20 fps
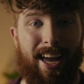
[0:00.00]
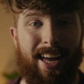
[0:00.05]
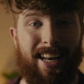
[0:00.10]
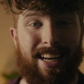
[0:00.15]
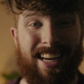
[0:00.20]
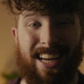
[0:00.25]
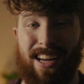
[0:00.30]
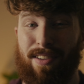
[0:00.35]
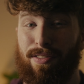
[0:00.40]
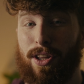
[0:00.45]

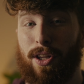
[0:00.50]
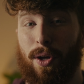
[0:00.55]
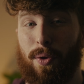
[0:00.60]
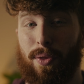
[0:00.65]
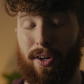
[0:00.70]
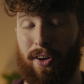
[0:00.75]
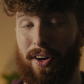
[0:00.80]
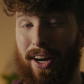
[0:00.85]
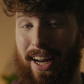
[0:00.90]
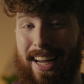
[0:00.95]
And even though
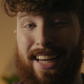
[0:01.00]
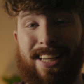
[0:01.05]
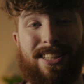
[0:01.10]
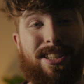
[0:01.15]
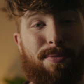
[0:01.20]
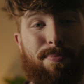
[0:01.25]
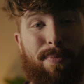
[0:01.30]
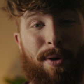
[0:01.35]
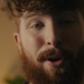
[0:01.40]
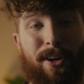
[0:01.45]
there is
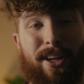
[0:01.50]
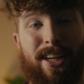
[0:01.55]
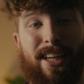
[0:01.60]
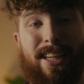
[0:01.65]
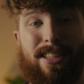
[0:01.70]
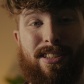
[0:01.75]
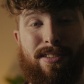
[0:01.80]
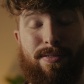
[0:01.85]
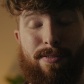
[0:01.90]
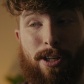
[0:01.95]
a
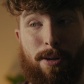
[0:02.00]
market